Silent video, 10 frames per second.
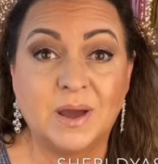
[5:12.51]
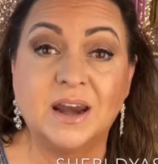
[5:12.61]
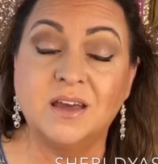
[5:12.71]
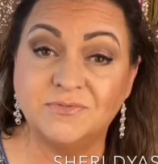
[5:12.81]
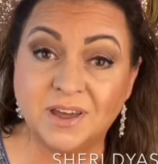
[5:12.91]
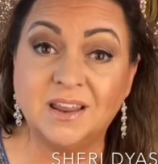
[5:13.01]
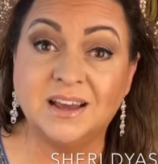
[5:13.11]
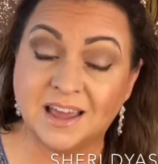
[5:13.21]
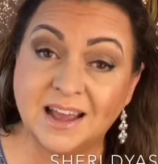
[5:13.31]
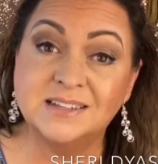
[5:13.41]
And I felt like
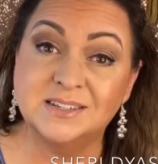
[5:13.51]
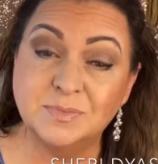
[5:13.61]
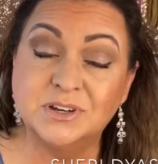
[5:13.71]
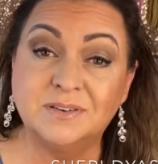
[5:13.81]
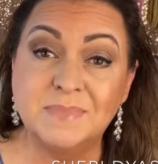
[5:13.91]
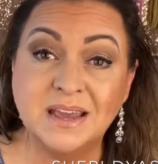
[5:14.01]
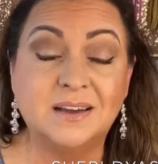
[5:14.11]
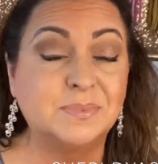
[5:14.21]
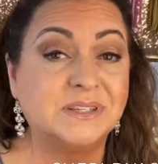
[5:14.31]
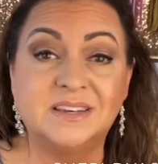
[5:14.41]
I had some good
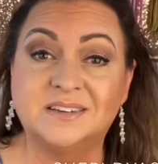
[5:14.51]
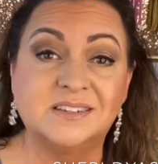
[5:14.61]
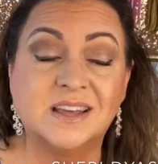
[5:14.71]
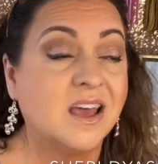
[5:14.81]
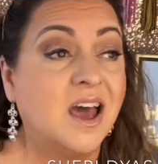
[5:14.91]
makeup skills.